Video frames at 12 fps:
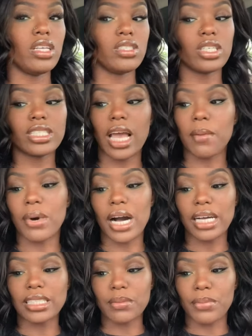So there's like
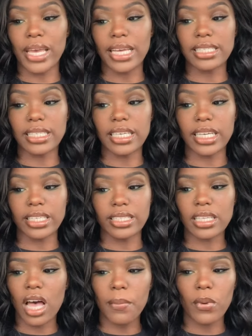pots and pans in here,
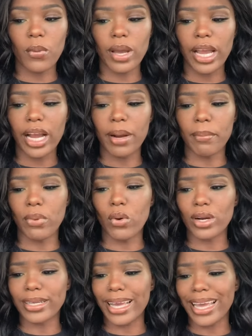Tupperware,
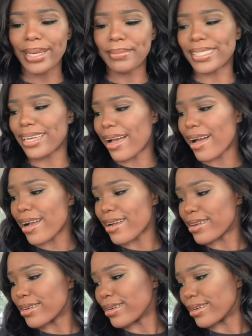board games, an
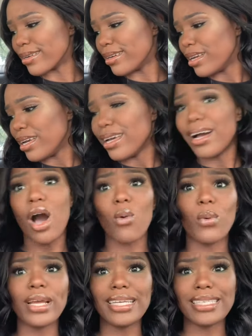iron, a
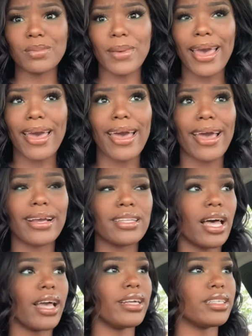Wendy's bag,
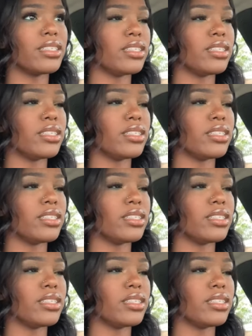like,